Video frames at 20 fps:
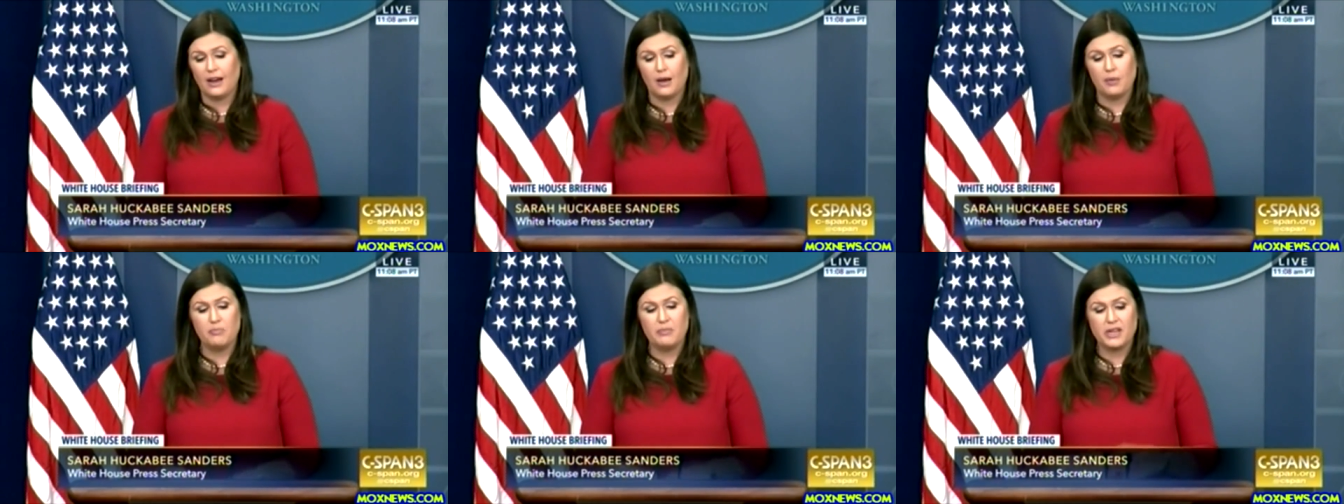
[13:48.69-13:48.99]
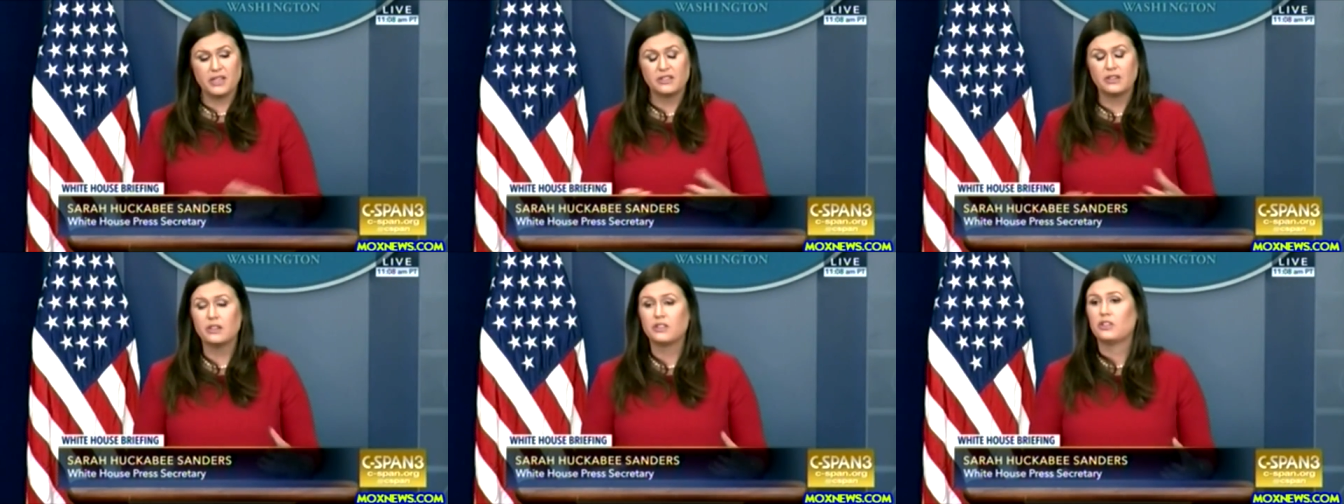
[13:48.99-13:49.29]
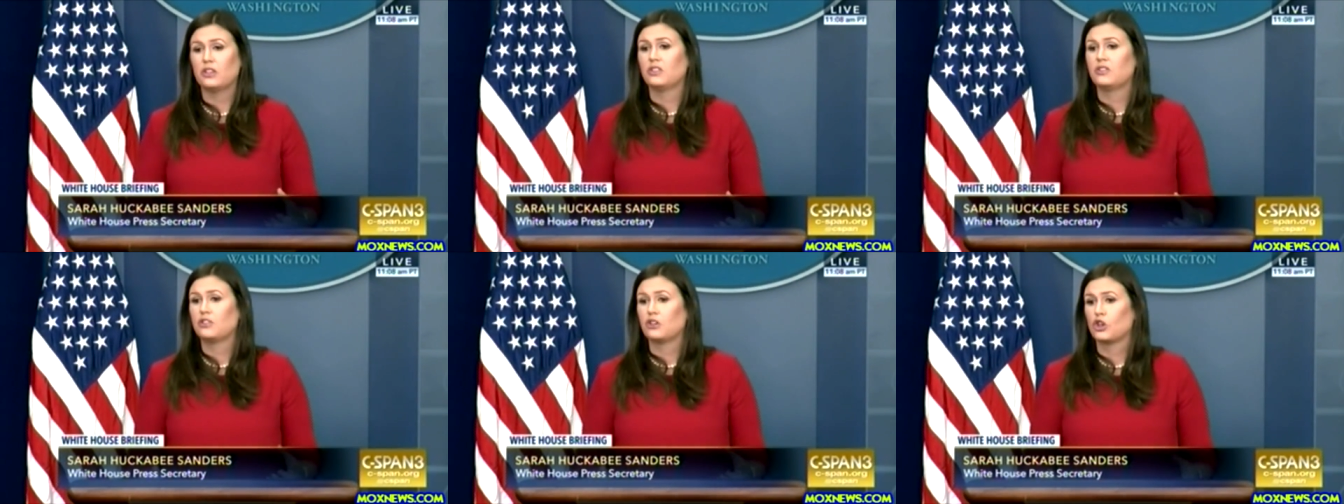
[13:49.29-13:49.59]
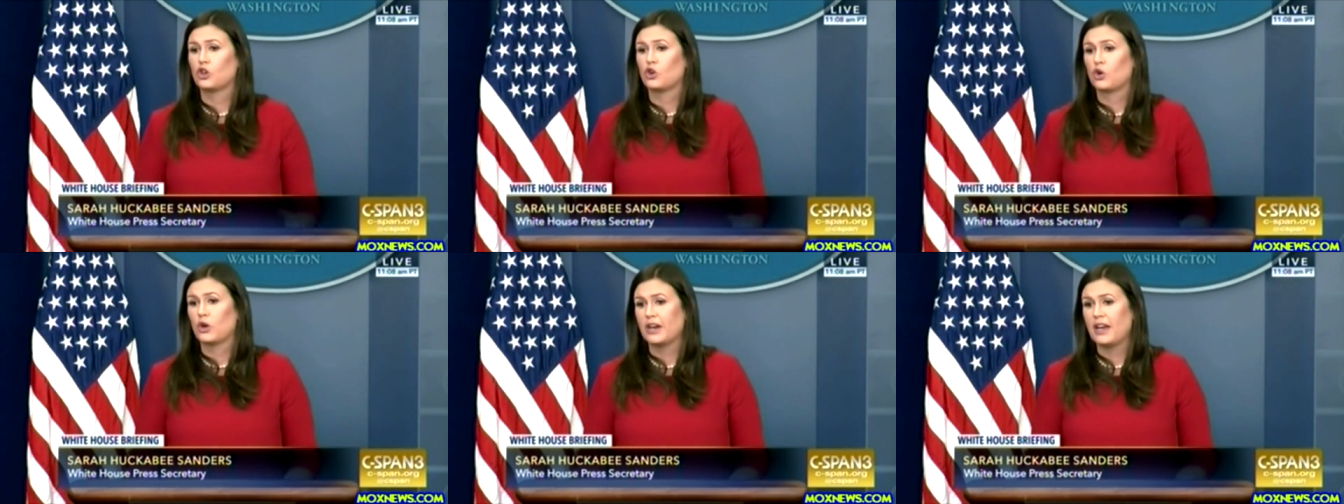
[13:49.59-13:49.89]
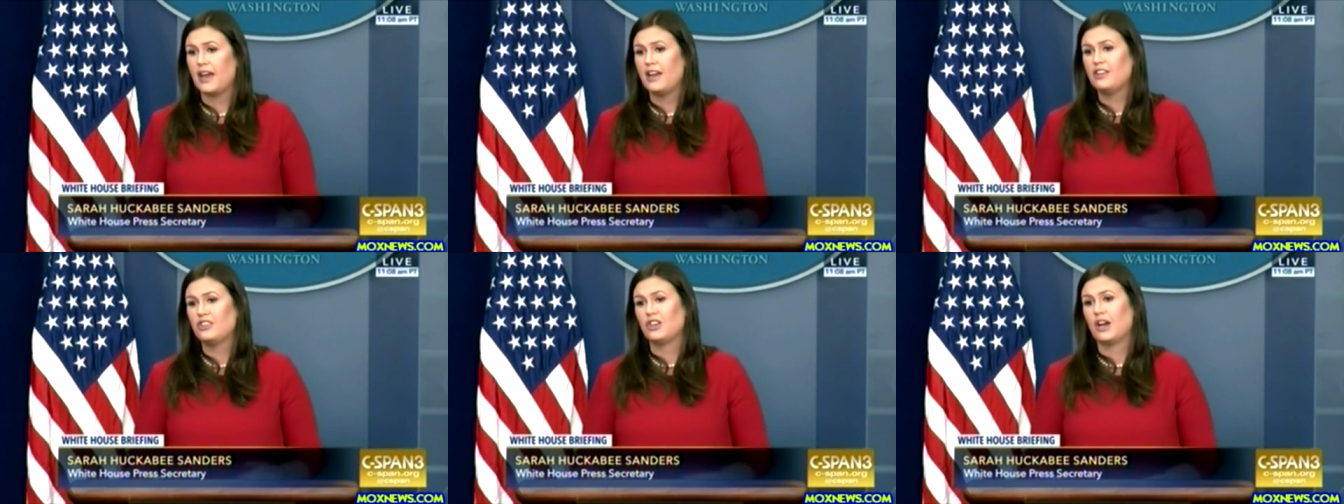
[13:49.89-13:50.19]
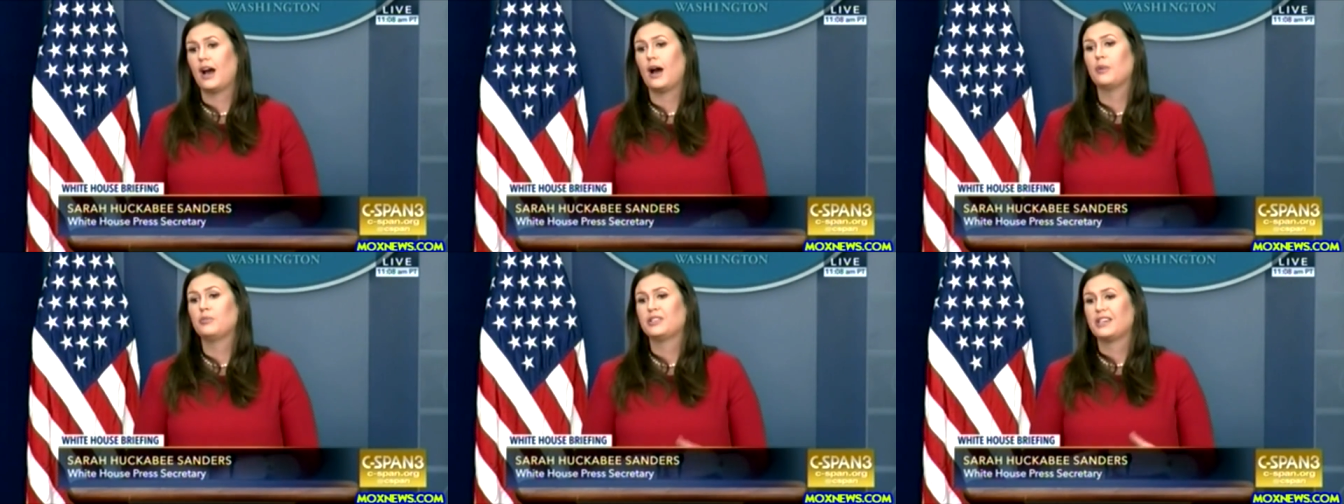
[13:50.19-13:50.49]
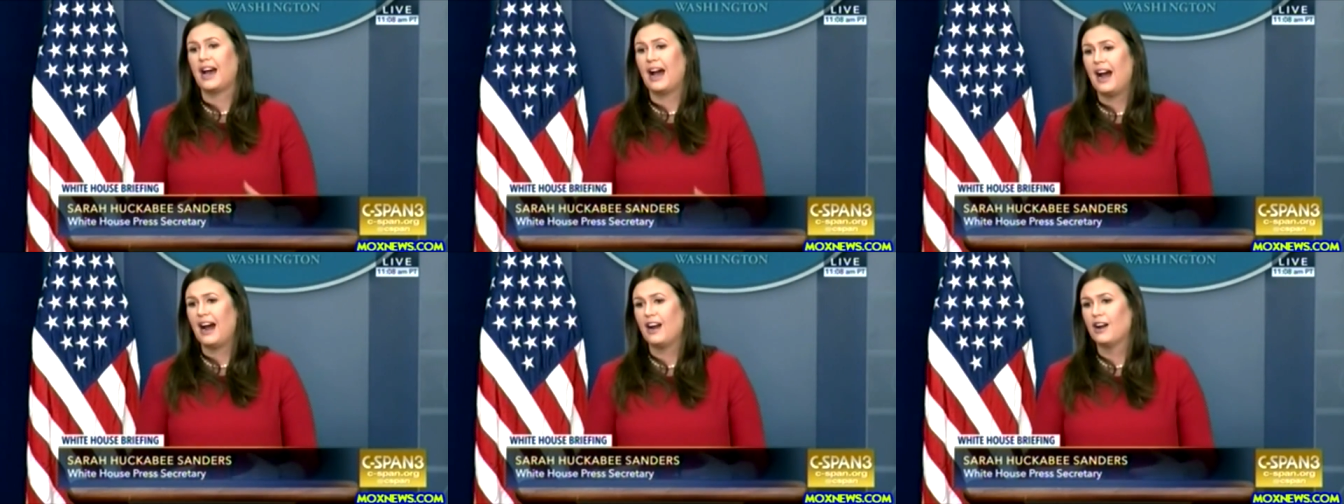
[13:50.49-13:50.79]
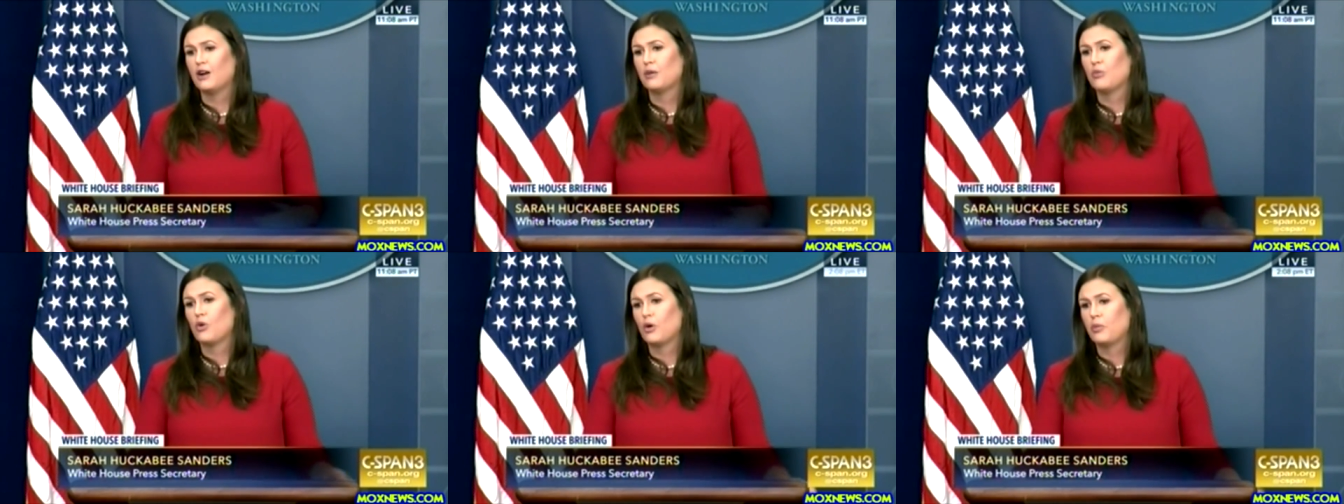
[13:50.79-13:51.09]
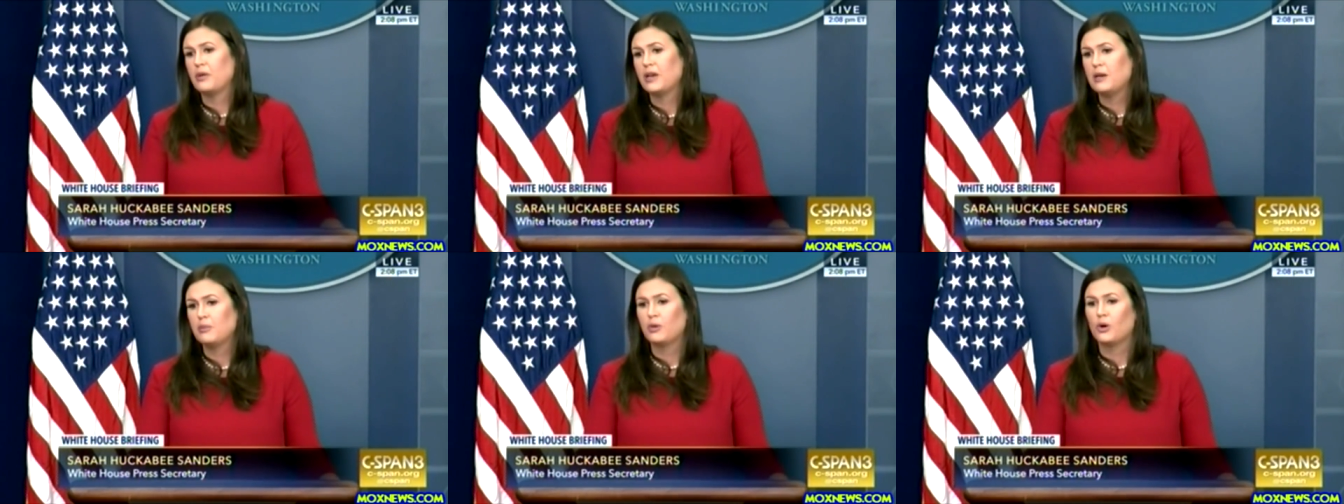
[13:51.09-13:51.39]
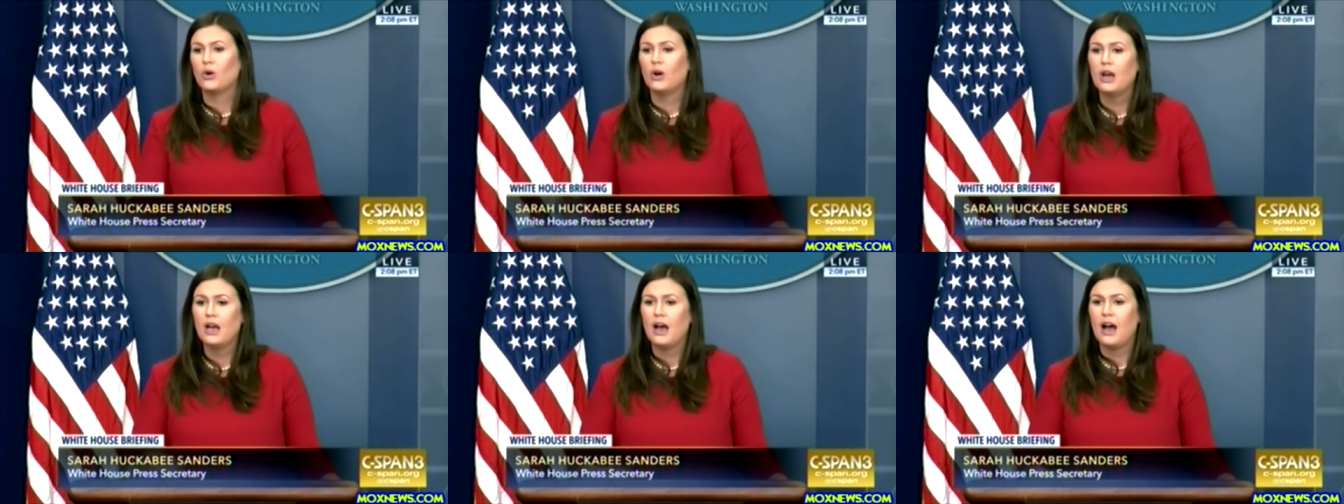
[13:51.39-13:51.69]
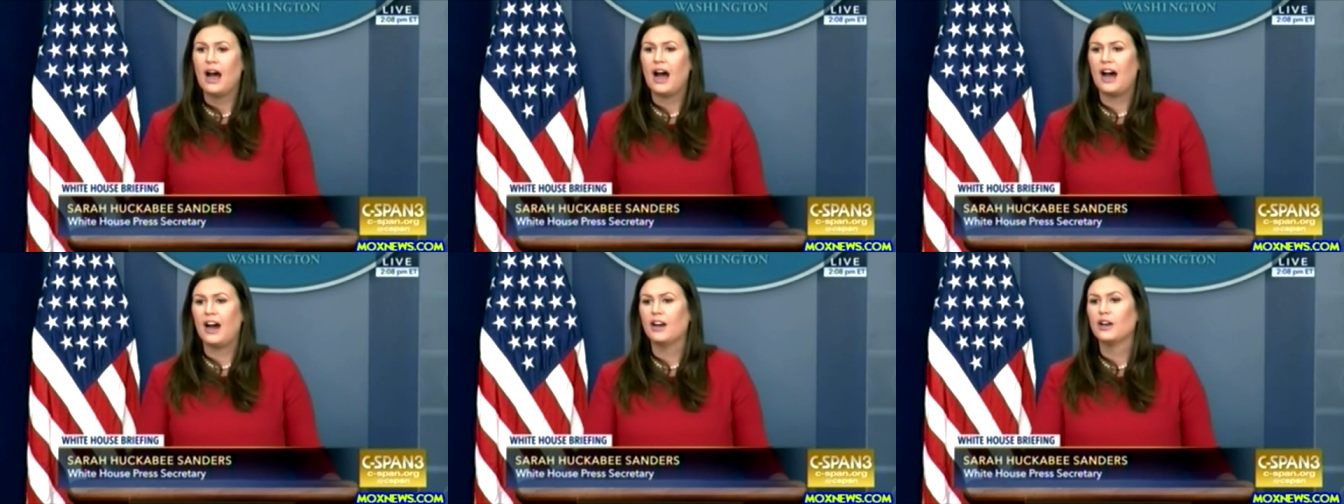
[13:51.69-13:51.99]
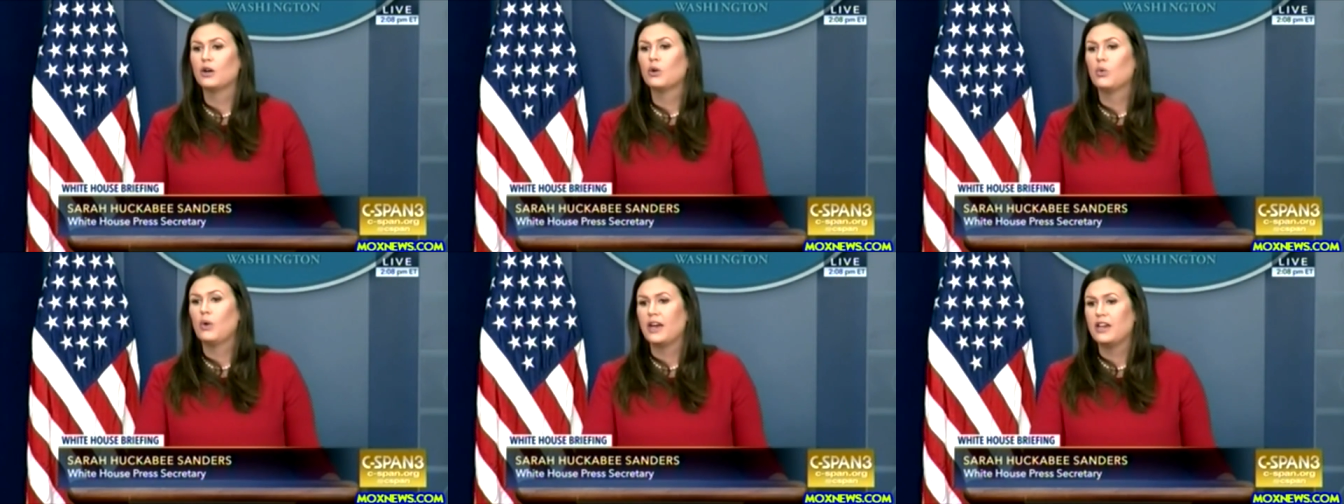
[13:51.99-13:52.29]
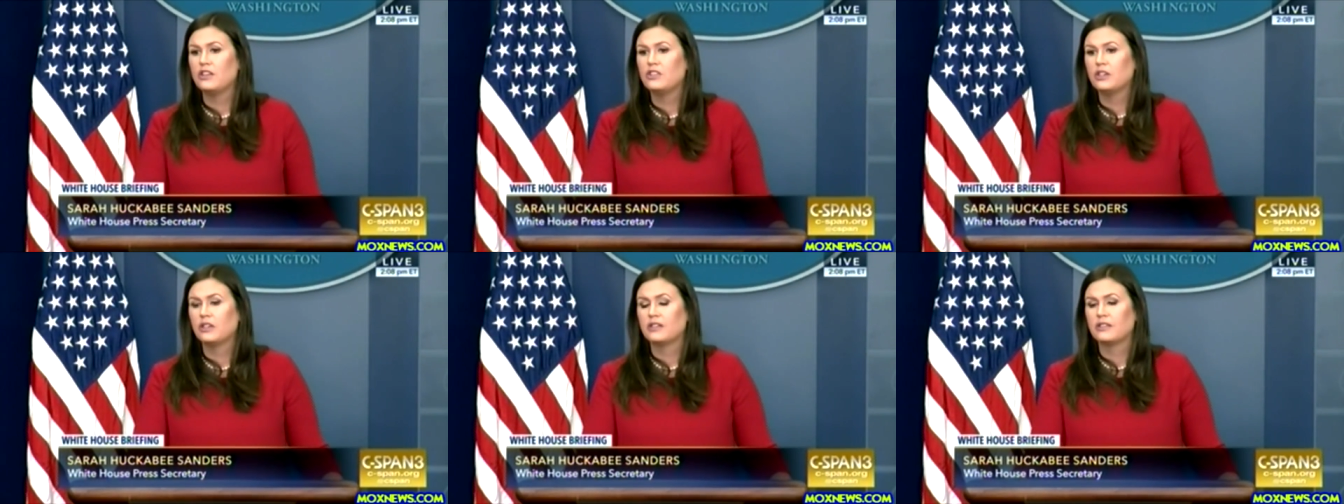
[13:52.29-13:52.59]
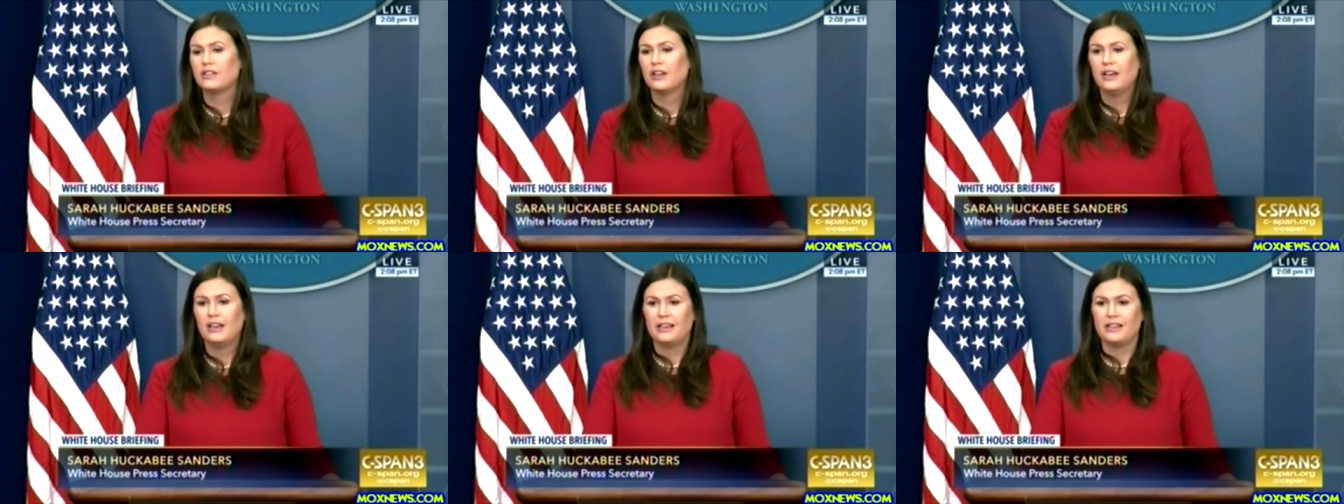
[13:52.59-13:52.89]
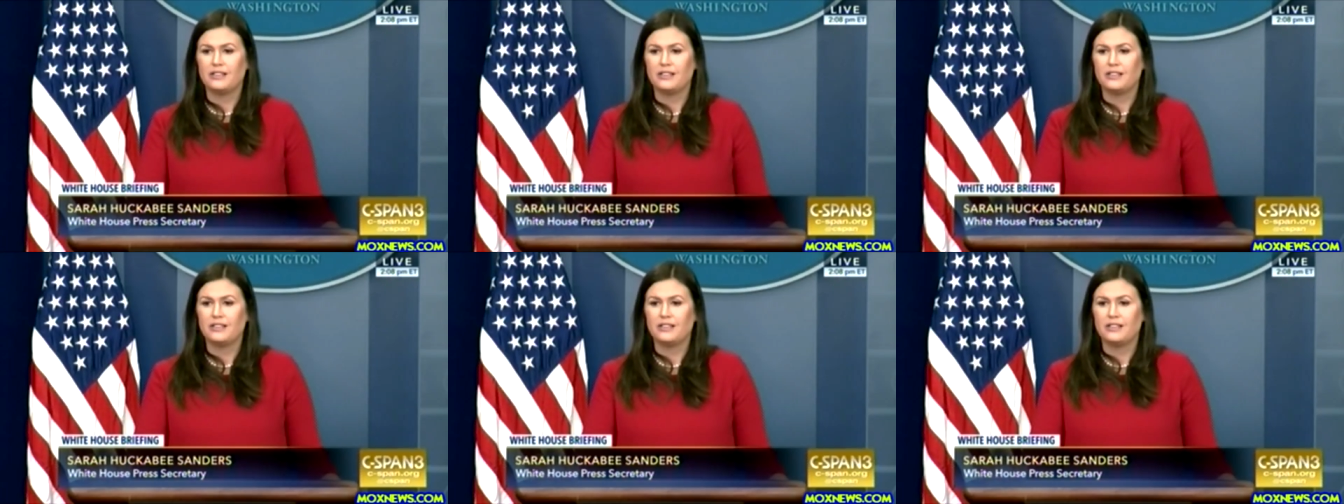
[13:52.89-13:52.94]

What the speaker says: businesses to create jobs, to hire more people, higher wages.